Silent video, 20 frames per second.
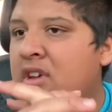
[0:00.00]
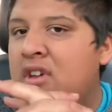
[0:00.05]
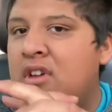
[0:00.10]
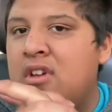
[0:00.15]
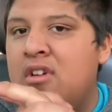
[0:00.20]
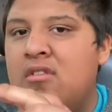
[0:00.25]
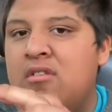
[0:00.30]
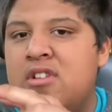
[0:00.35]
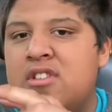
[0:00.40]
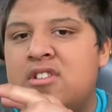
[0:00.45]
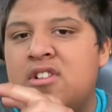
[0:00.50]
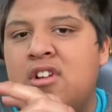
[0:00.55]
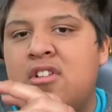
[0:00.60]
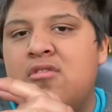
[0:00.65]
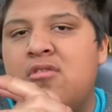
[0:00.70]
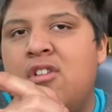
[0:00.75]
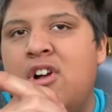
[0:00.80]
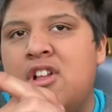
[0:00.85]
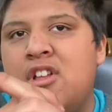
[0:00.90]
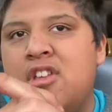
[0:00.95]
we started
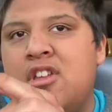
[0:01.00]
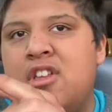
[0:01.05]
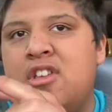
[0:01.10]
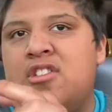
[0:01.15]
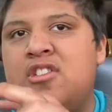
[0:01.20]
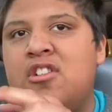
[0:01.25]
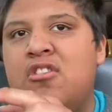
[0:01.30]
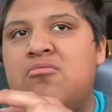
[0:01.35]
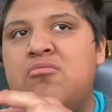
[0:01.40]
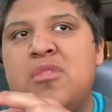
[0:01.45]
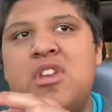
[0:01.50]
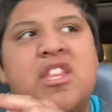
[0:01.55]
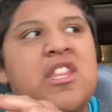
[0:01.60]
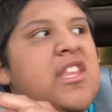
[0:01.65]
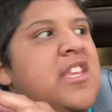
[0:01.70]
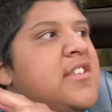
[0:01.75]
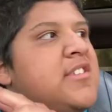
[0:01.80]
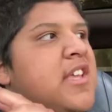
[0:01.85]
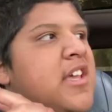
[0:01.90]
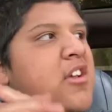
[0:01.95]
he showed me
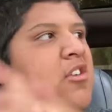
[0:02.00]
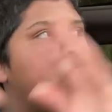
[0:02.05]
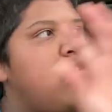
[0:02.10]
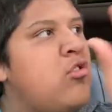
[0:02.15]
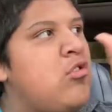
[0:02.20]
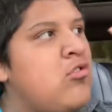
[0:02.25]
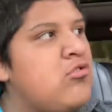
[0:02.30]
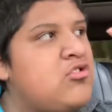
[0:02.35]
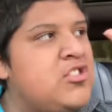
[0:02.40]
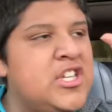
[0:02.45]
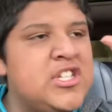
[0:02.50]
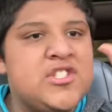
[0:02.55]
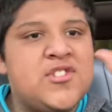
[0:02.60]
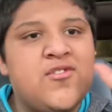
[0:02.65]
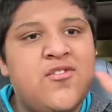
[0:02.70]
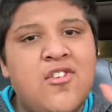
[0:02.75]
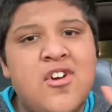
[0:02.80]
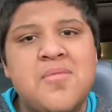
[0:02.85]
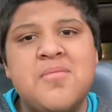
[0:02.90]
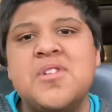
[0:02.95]
these like cool
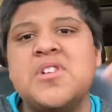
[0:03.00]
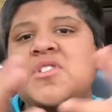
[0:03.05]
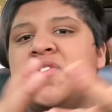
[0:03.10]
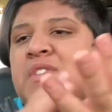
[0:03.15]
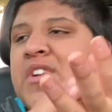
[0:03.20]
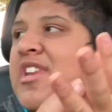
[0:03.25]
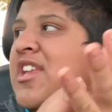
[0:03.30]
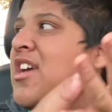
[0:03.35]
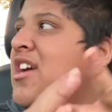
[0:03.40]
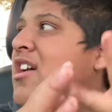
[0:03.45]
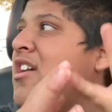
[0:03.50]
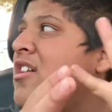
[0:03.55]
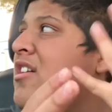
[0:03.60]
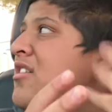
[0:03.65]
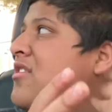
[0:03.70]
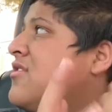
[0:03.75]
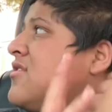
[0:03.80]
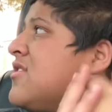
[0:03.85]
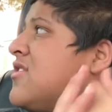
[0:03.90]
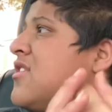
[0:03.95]
Transformers
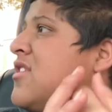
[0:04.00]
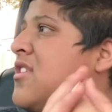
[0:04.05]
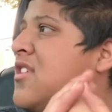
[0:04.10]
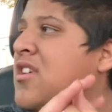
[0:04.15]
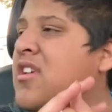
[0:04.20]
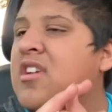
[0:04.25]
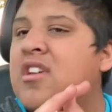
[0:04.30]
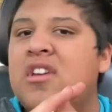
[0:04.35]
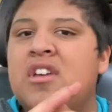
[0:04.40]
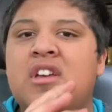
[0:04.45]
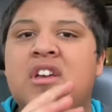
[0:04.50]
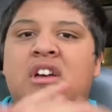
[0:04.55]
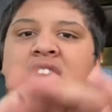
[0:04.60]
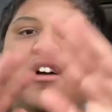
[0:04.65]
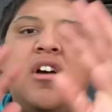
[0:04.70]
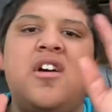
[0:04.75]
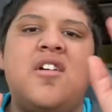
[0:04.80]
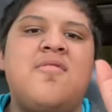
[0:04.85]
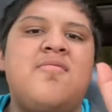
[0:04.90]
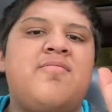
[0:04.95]
videos,
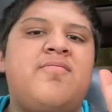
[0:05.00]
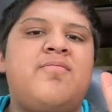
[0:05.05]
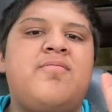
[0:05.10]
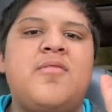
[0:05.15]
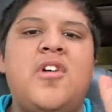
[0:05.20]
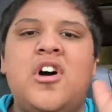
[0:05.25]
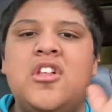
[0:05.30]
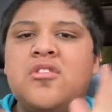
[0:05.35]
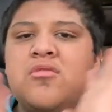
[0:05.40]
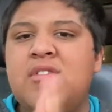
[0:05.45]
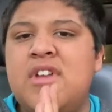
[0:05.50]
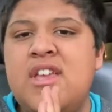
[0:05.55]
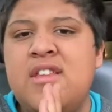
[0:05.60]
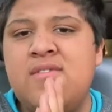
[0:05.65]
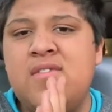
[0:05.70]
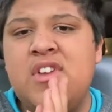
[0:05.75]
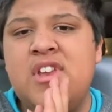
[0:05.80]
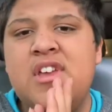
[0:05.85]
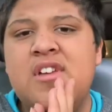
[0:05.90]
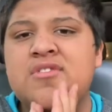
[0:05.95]
Halloween
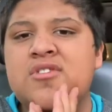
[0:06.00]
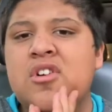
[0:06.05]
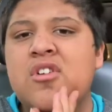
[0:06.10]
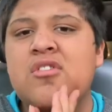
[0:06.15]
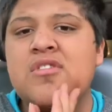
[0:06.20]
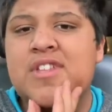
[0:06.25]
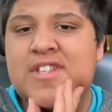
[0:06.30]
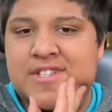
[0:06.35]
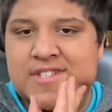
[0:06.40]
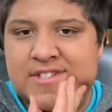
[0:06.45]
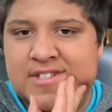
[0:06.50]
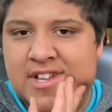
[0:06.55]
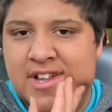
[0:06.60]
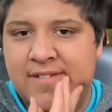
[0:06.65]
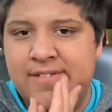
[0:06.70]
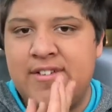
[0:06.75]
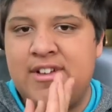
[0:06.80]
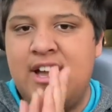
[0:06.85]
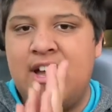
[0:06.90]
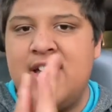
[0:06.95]
videos, all this
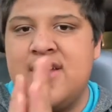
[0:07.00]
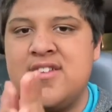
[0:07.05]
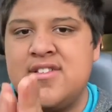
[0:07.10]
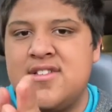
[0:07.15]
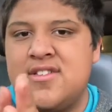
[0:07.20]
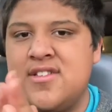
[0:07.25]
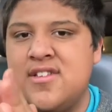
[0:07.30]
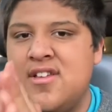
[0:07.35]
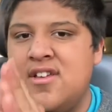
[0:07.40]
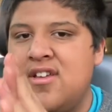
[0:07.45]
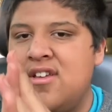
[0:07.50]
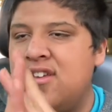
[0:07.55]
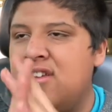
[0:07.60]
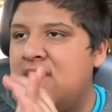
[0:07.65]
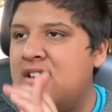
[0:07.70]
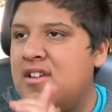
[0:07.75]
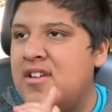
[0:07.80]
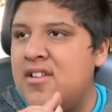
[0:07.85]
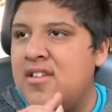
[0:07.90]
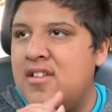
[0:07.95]
stuff, guys.
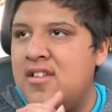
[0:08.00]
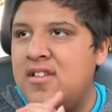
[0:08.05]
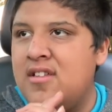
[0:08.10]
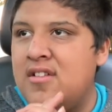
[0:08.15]
The